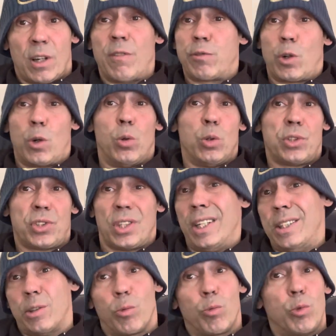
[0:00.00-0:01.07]
Of course,
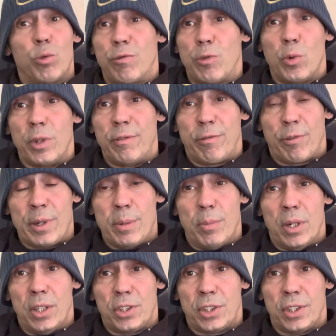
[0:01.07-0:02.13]
he's a Rule 43
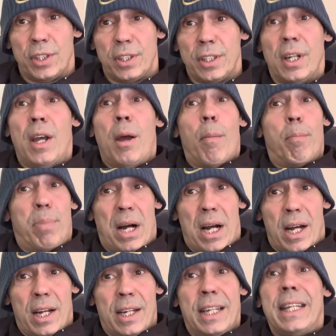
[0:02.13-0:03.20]
merchant,
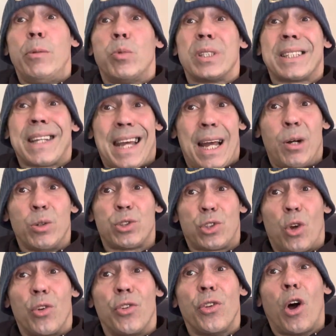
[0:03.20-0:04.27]
but he was housed
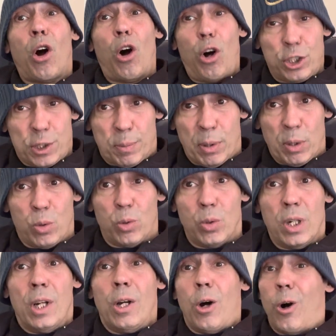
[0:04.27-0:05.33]
on the hospital
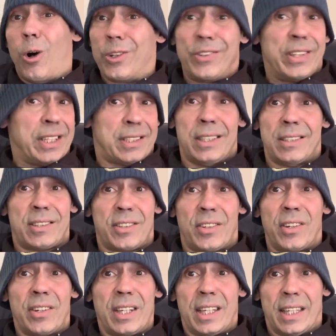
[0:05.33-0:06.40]
on this
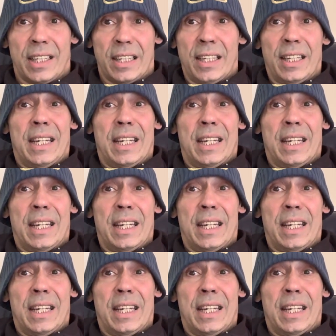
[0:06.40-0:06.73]
incident here.